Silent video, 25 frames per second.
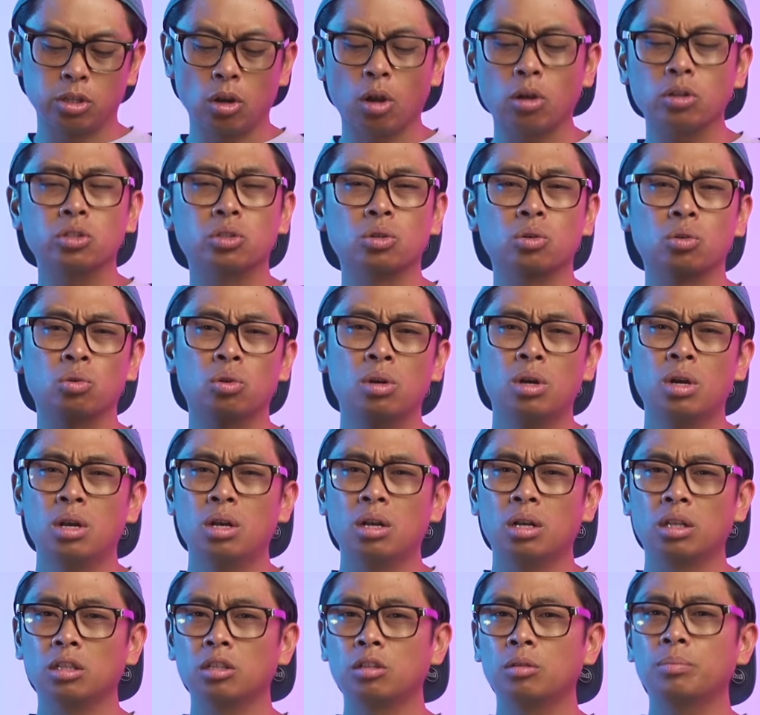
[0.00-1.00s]
It's also
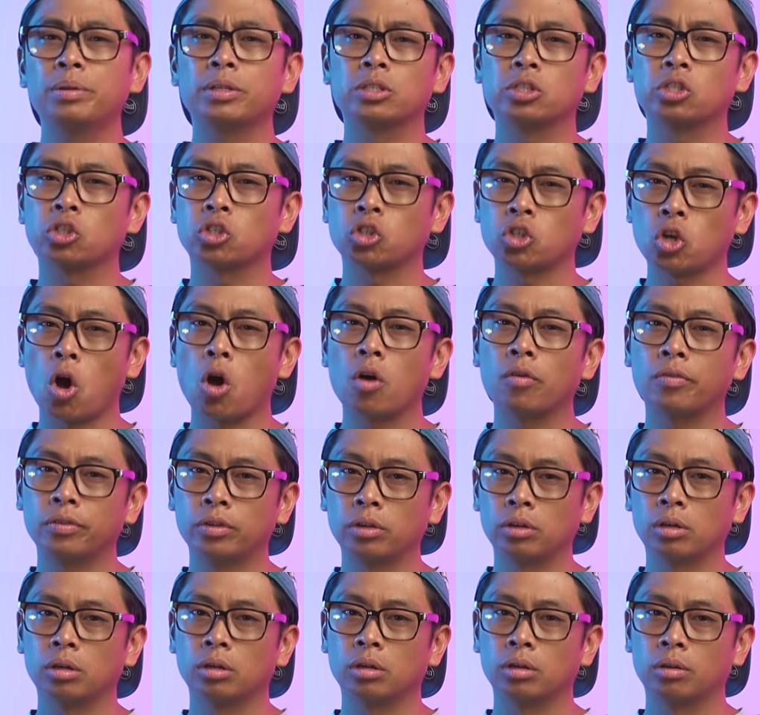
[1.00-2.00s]
a little bit
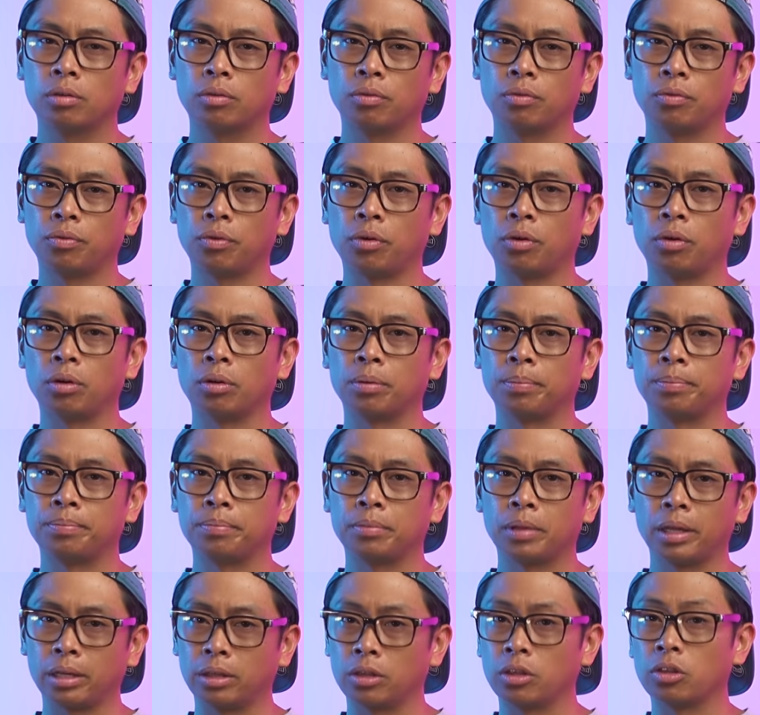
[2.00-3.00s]
softer for
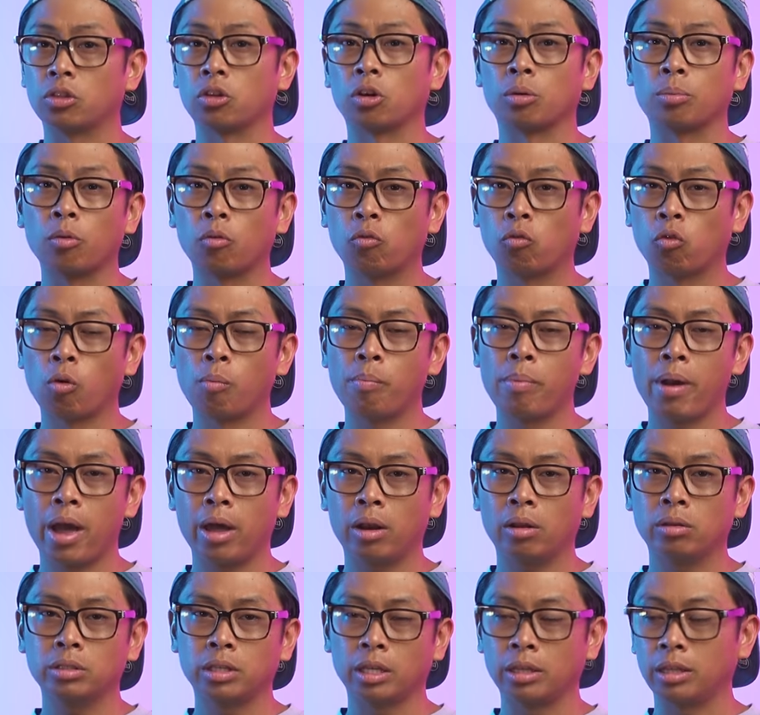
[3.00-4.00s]
like the thermoform
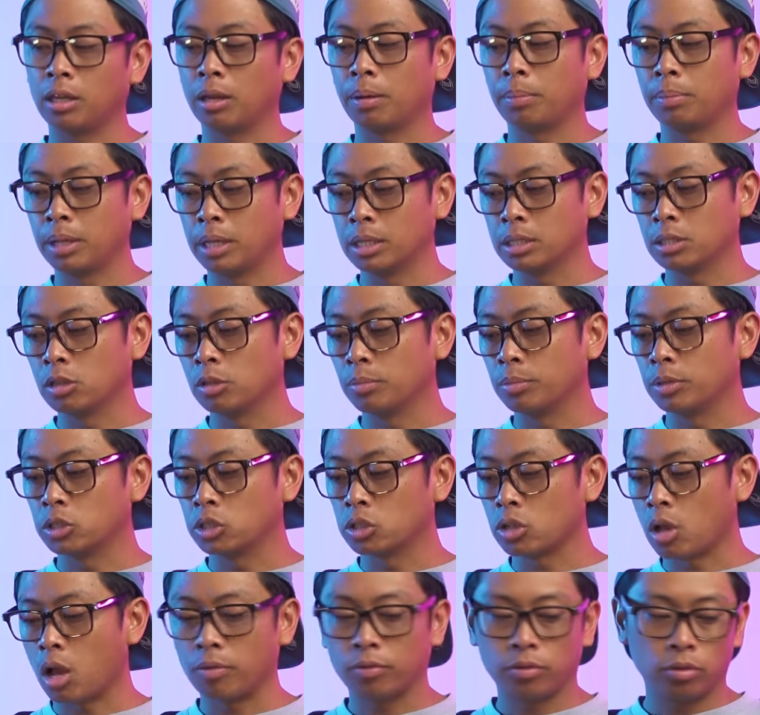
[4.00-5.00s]
paddles. I think it plays a little bit
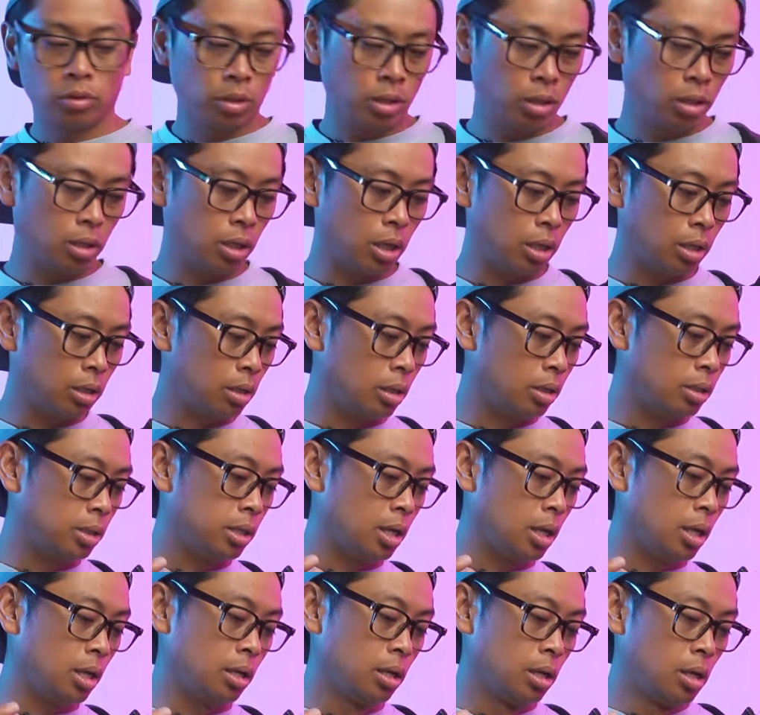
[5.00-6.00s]
softer than like, let's
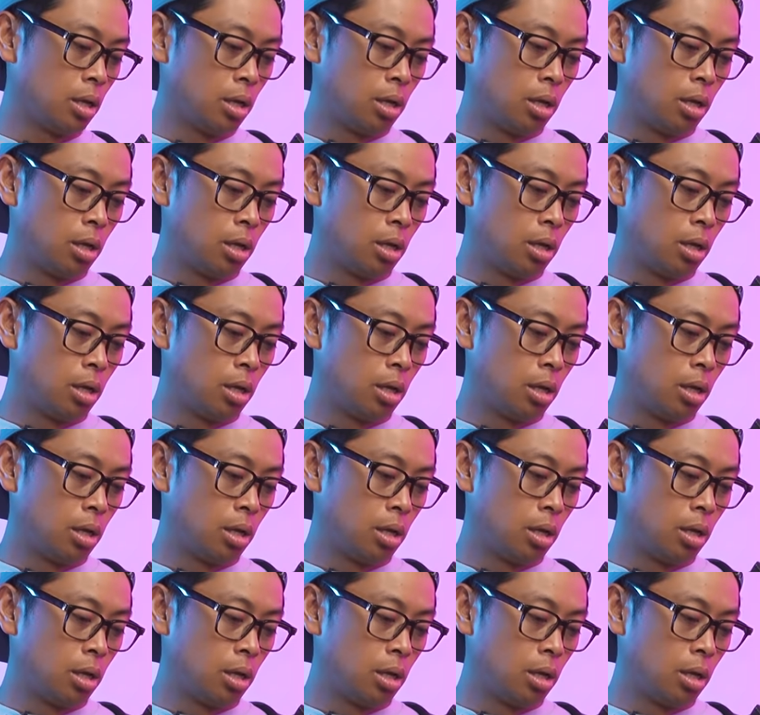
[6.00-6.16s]
say